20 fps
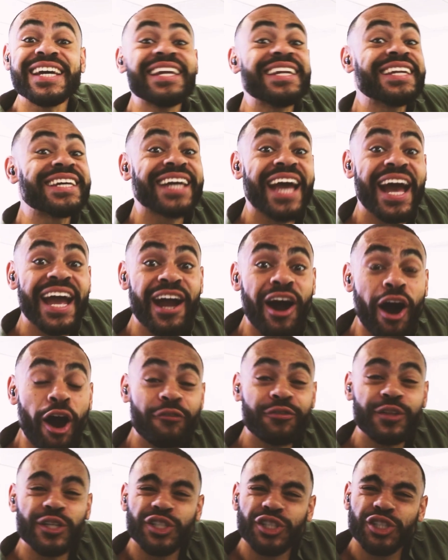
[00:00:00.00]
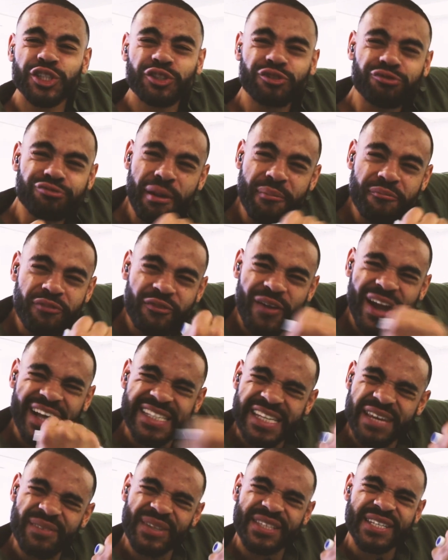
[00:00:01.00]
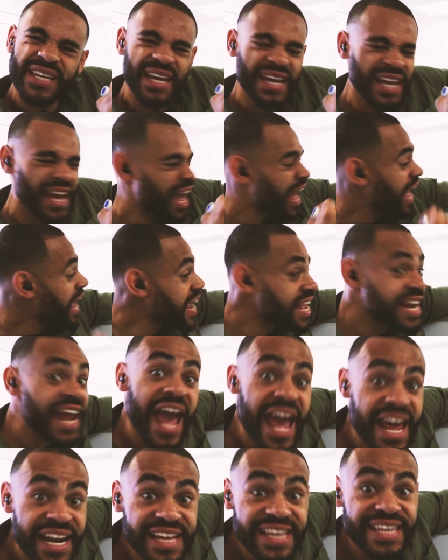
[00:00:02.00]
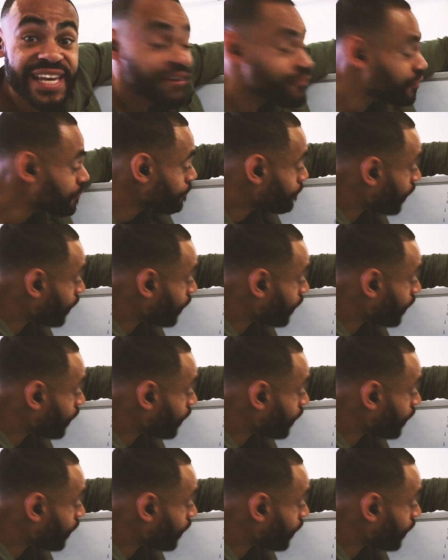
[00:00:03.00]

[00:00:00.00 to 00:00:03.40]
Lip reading: indicator of the strength of activity in any given